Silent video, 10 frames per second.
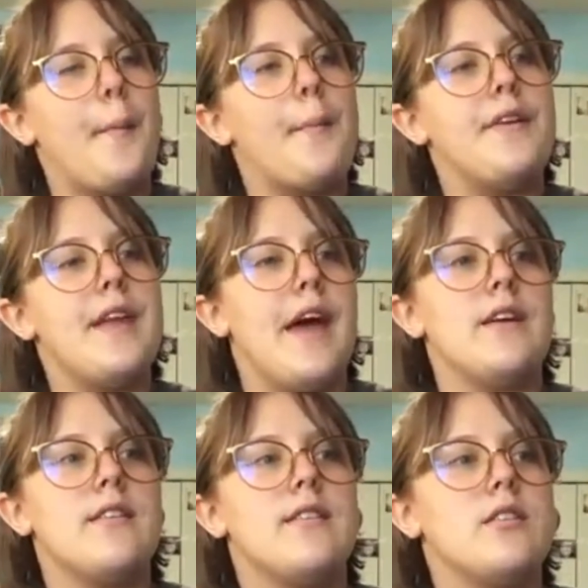
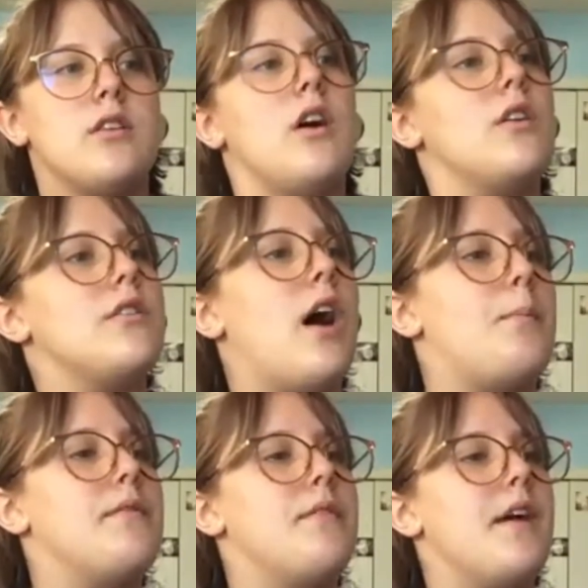Next, on top
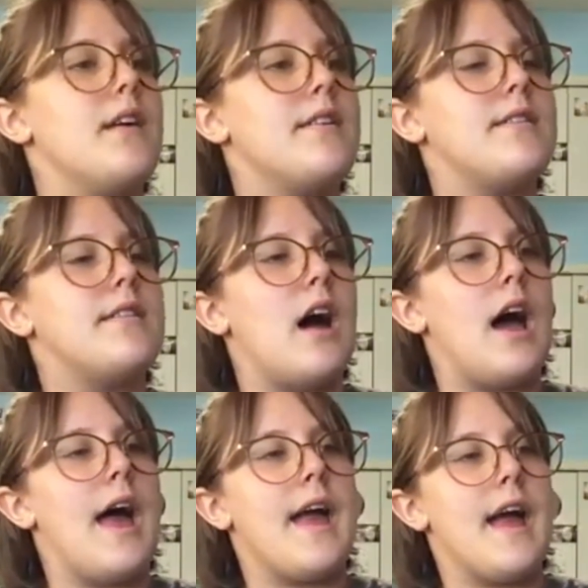of this,
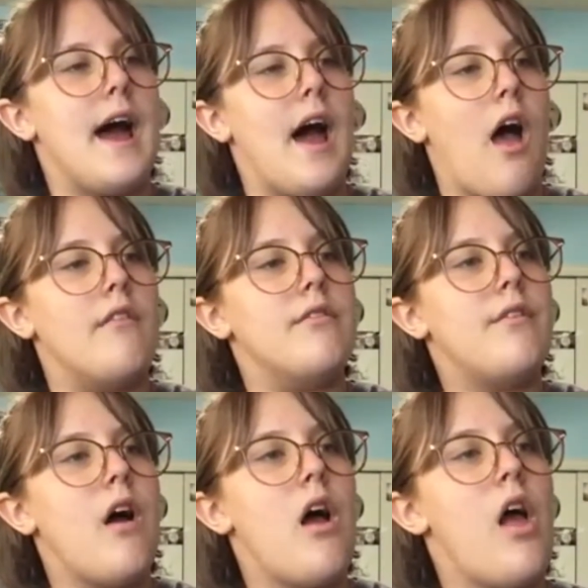I have
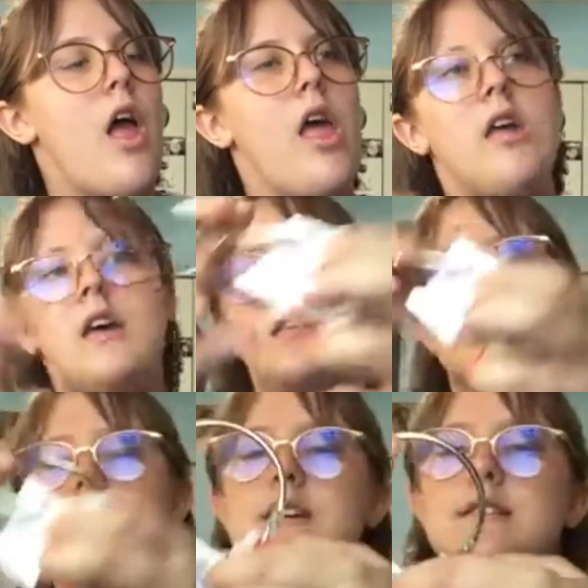
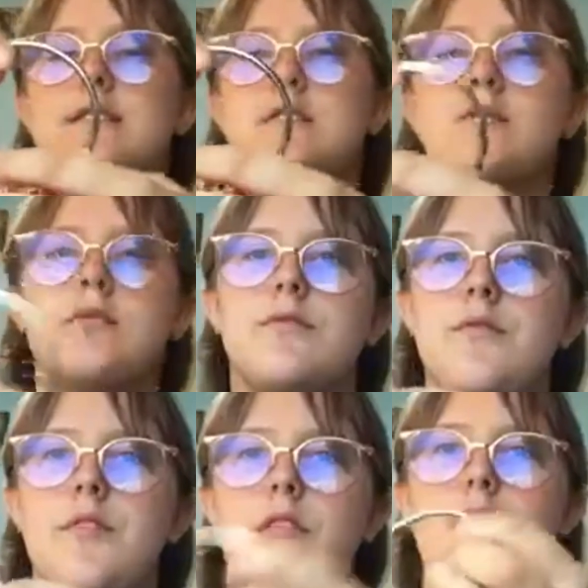this
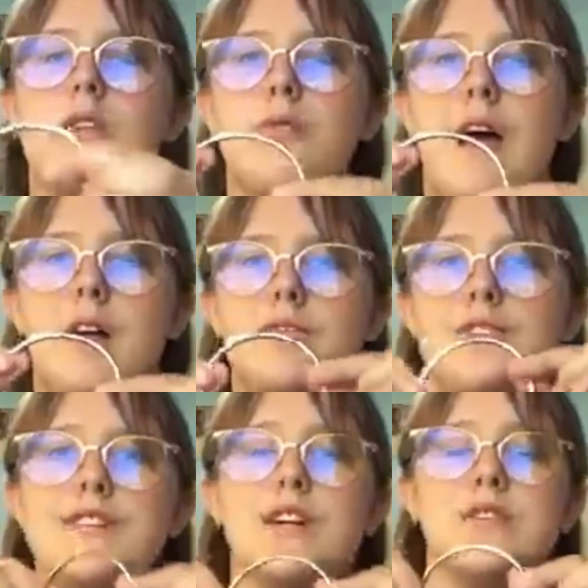little round
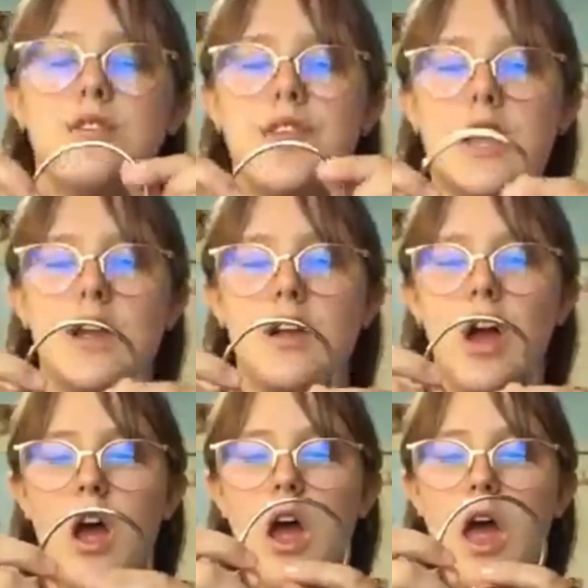circle thing,
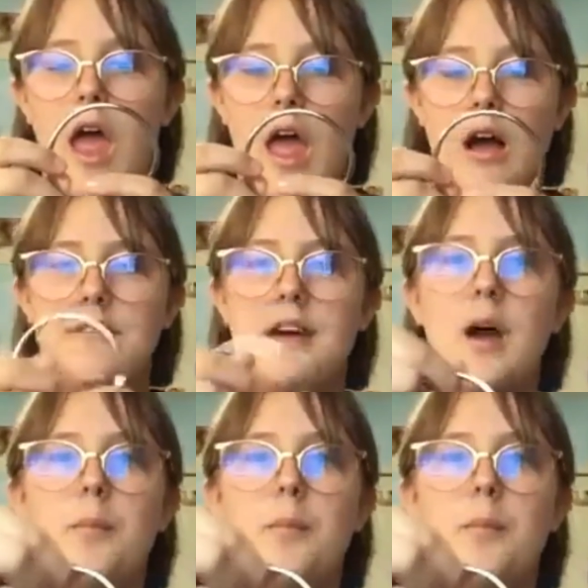and I'll